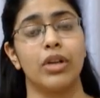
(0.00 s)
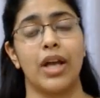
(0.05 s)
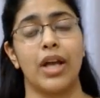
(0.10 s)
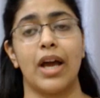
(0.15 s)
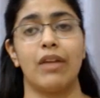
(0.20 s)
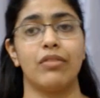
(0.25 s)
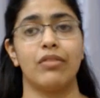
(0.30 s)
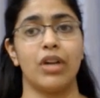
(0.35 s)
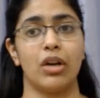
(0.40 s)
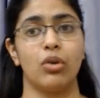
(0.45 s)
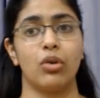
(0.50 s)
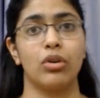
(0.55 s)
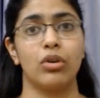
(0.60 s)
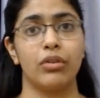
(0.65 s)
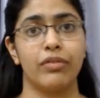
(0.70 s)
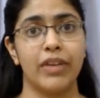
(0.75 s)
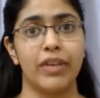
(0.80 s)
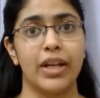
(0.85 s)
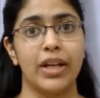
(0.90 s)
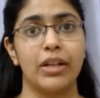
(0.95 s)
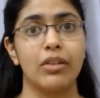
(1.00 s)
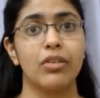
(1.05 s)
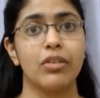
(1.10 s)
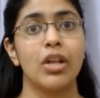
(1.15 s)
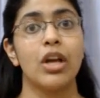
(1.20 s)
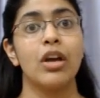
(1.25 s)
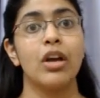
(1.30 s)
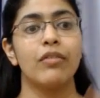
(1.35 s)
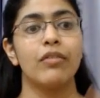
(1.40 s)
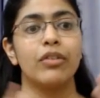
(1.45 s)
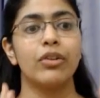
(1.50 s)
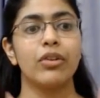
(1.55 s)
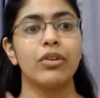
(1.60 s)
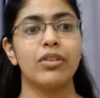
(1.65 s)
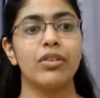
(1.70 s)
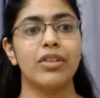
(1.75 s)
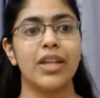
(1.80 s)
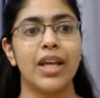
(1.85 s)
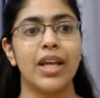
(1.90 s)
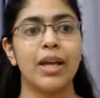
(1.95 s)
that I have done no offense for the
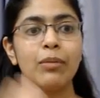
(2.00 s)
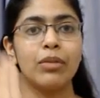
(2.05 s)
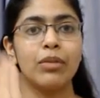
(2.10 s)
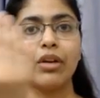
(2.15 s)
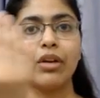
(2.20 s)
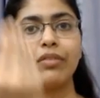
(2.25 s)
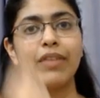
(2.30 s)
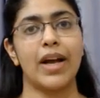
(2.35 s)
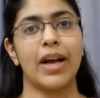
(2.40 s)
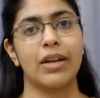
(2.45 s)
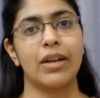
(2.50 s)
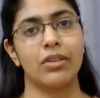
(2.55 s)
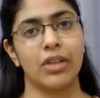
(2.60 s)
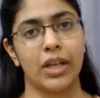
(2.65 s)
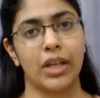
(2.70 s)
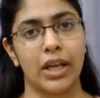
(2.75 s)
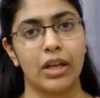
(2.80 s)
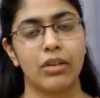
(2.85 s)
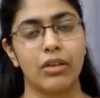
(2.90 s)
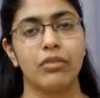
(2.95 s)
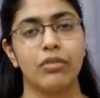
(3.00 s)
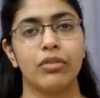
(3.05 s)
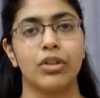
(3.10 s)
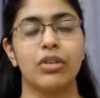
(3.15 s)
same set of facts again,